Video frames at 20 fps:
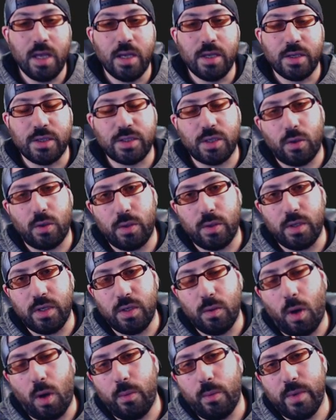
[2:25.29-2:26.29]
So
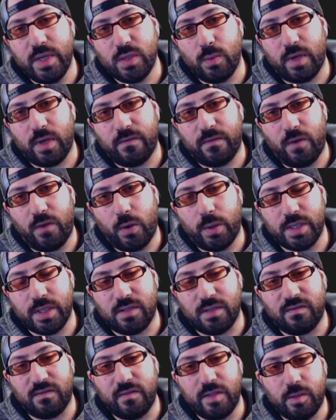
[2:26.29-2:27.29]
you always want to focus a
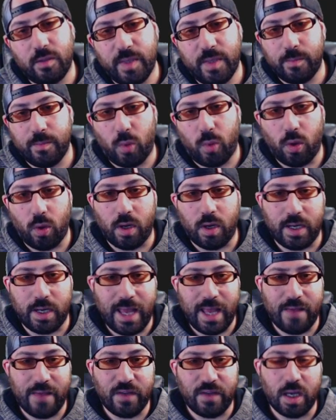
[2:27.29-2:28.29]
little bit more on
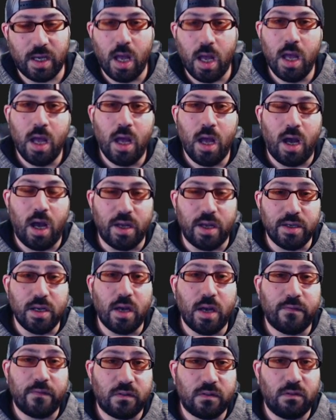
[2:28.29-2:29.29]
having
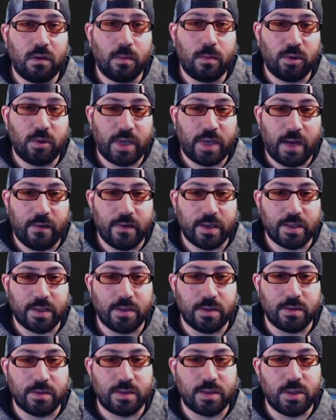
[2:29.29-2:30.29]
enough global
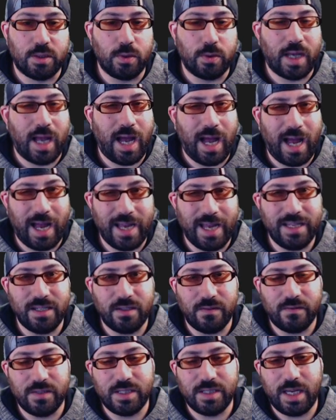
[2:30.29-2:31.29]
characters to kind
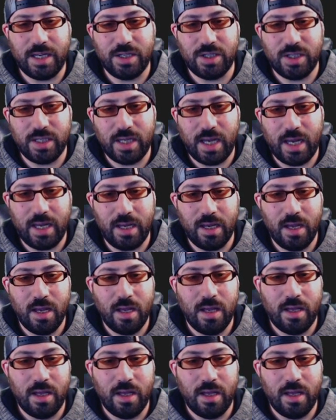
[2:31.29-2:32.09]
of satiate